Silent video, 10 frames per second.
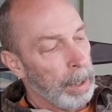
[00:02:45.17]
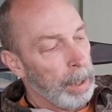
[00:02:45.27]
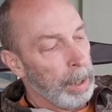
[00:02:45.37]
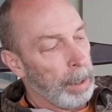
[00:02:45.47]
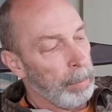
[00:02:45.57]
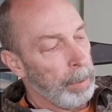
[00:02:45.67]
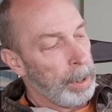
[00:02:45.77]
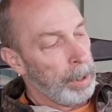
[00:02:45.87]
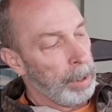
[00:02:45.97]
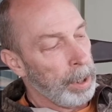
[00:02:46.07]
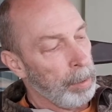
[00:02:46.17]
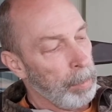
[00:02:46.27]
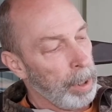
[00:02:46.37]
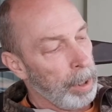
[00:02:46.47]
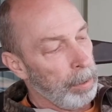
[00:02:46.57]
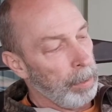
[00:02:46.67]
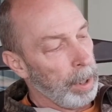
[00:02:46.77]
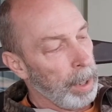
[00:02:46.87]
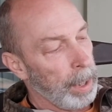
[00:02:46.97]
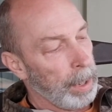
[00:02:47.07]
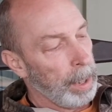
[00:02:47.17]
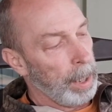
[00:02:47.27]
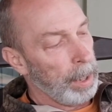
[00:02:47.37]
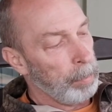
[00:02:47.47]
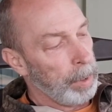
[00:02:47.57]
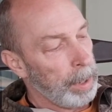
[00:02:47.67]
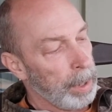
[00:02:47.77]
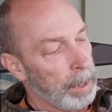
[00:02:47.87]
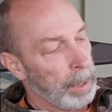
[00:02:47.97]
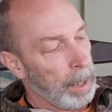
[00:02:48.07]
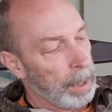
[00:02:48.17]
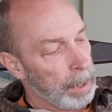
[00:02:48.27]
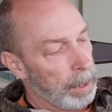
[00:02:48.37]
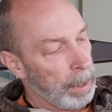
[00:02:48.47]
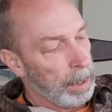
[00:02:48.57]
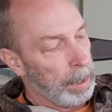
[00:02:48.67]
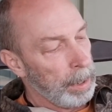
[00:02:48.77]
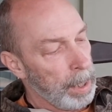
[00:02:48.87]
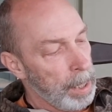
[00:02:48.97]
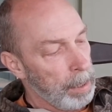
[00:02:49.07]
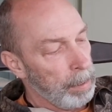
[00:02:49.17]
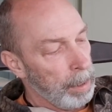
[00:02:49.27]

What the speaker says: Now the reason you come under it like that is because that snugs it down,